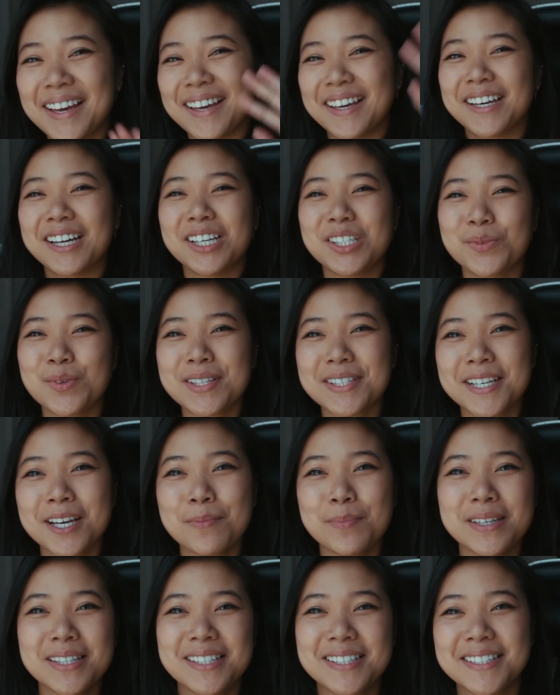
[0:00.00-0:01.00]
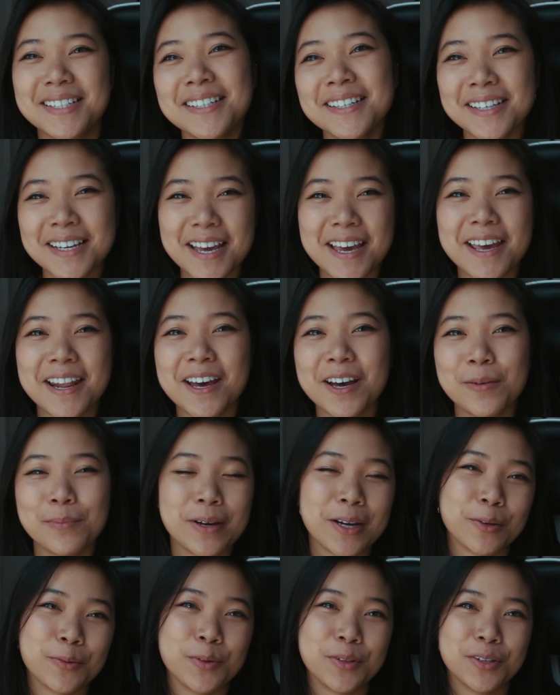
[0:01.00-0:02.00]
Hey guys, what's up? It's Dena and I'm
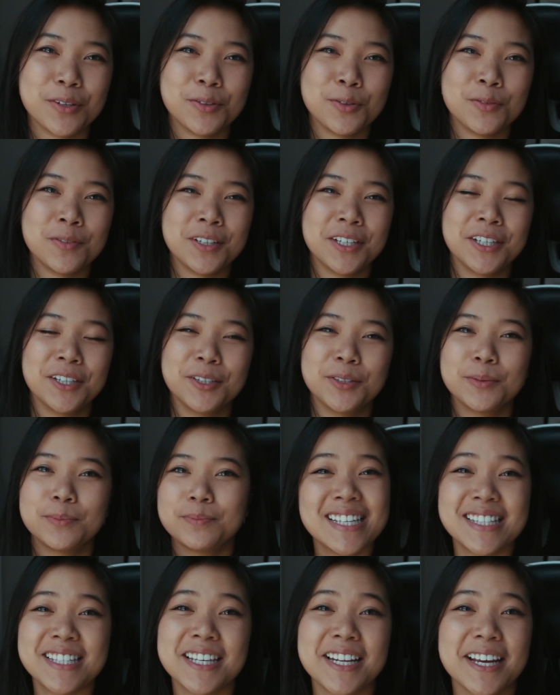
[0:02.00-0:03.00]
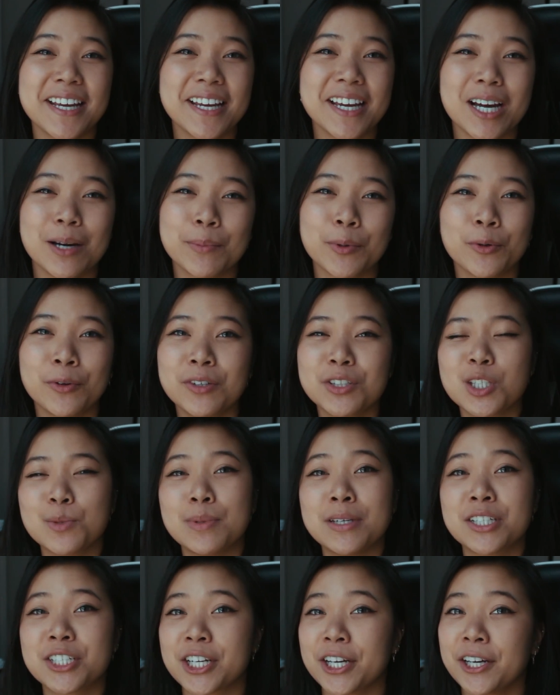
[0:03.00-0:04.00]
back with a new video. Today I'm going to
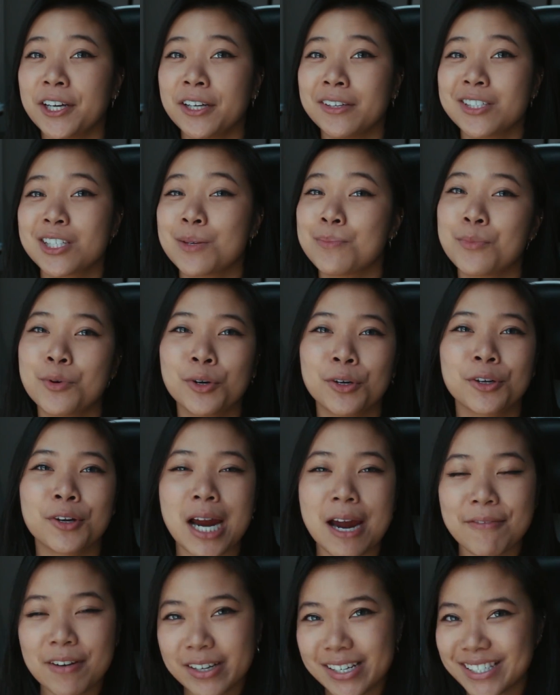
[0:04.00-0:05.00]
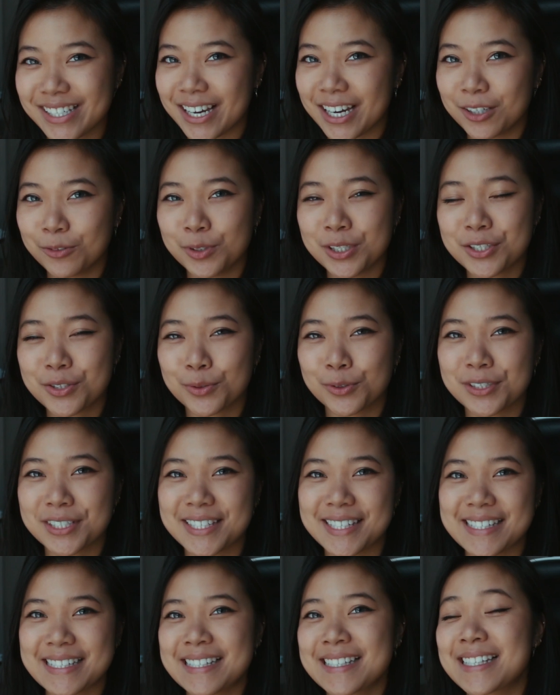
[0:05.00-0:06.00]
be sharing some more graphic design
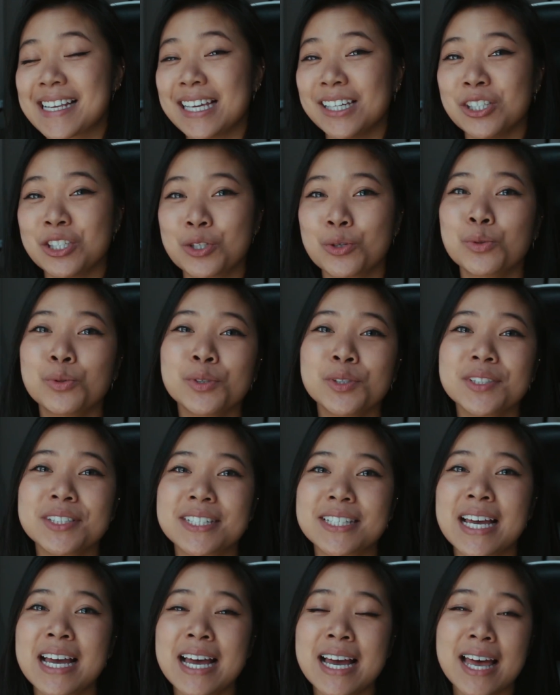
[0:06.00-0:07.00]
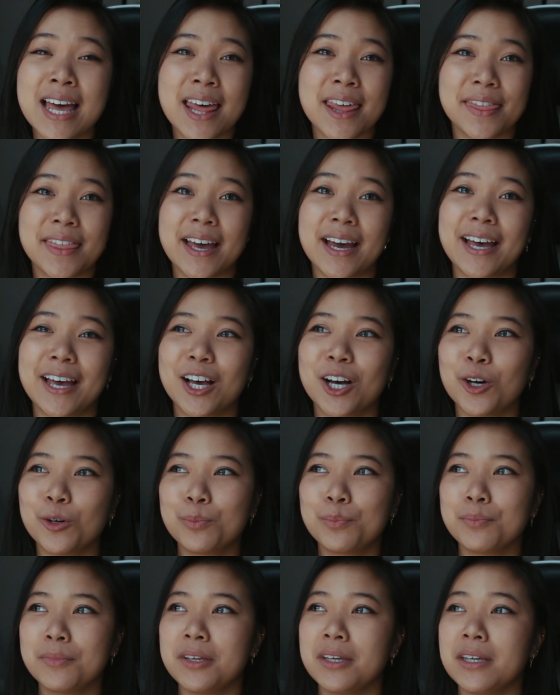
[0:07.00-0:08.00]
resources and tools that
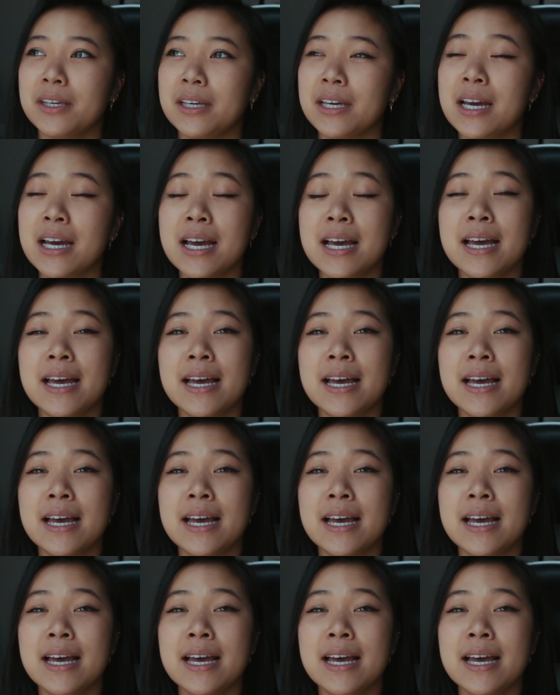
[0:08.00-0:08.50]
help me